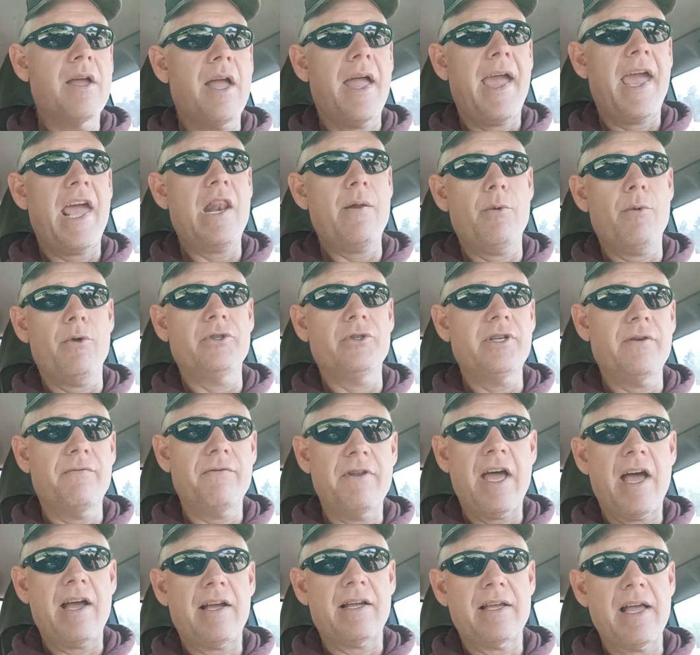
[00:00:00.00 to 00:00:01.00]
Animals have
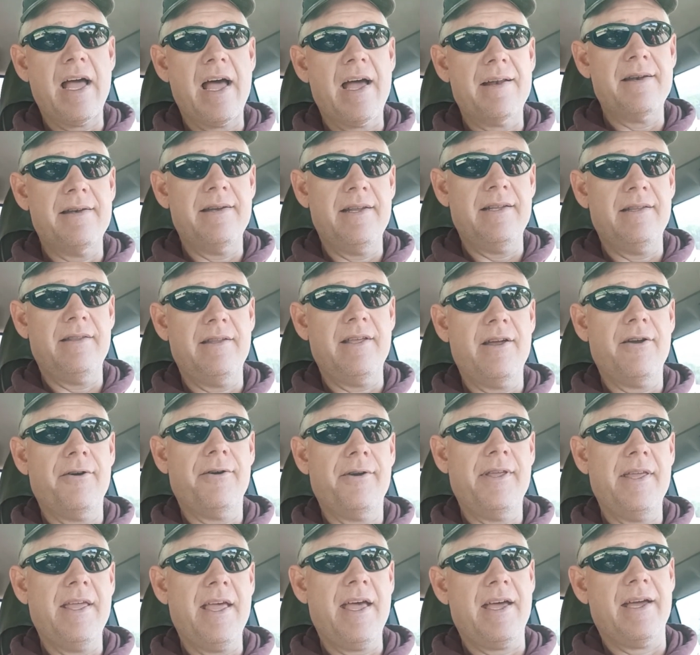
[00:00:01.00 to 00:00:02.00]
not gotten in there
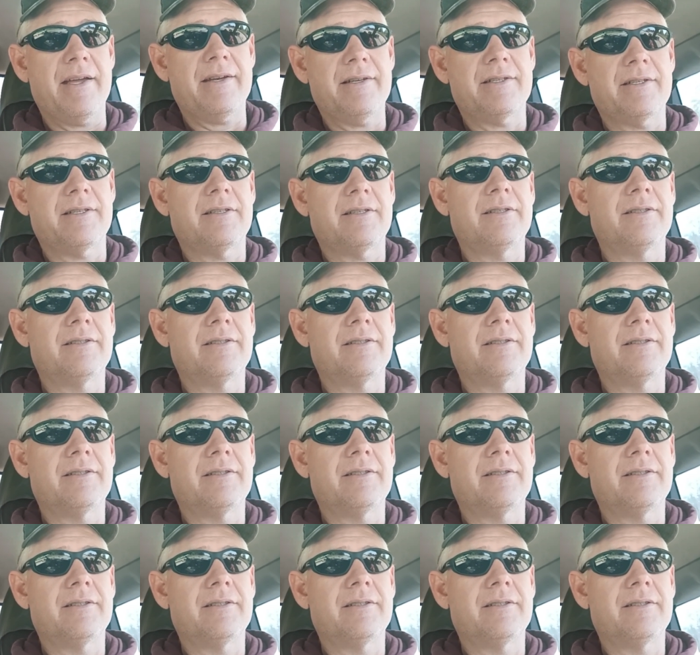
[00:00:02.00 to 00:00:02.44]
yet,